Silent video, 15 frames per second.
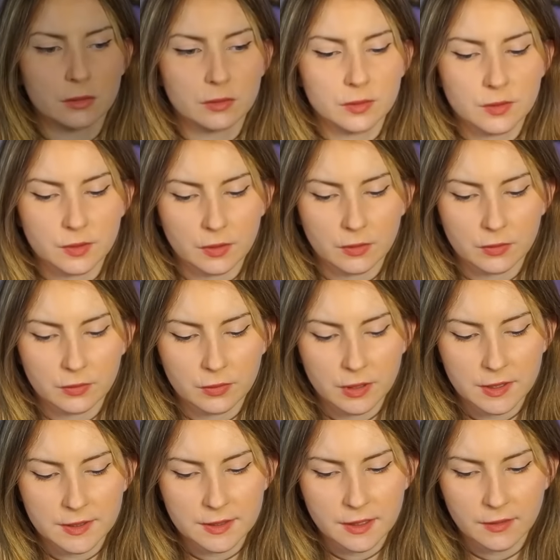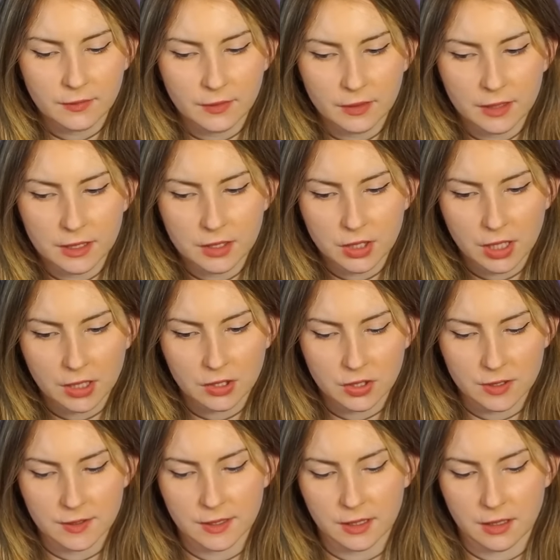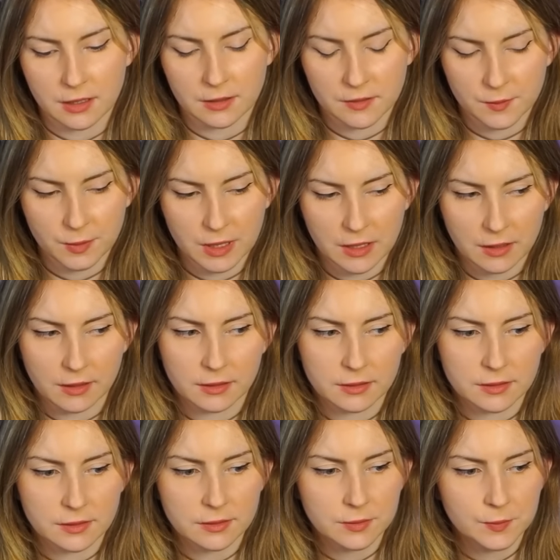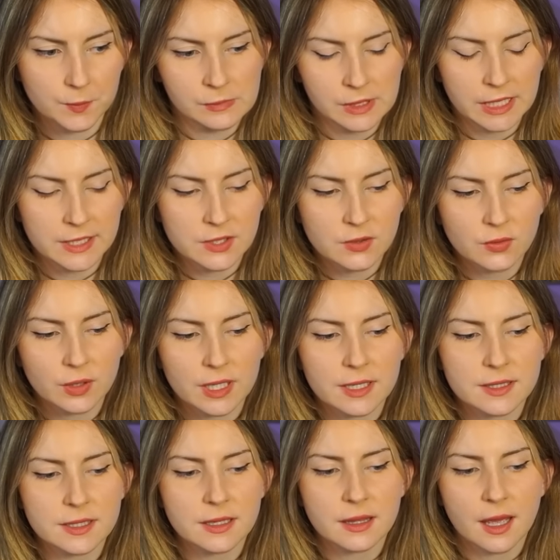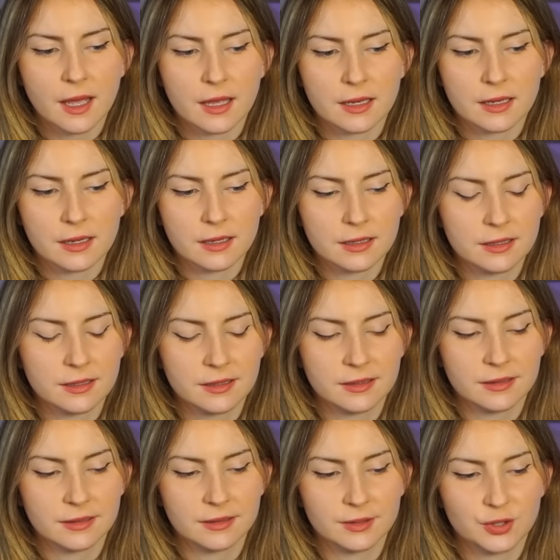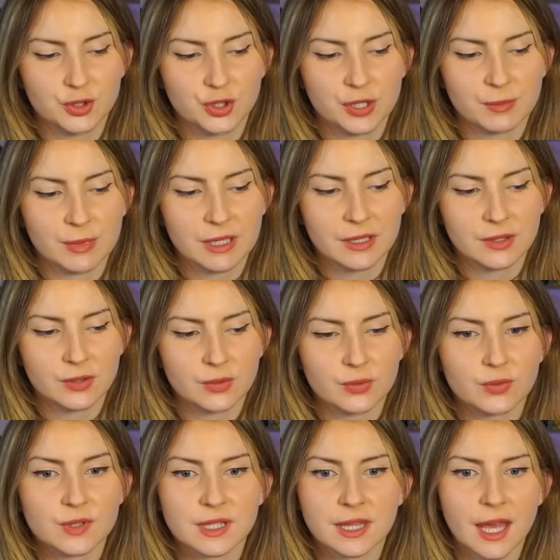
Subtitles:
So this definitely changes things because it's crazy that Jimmy used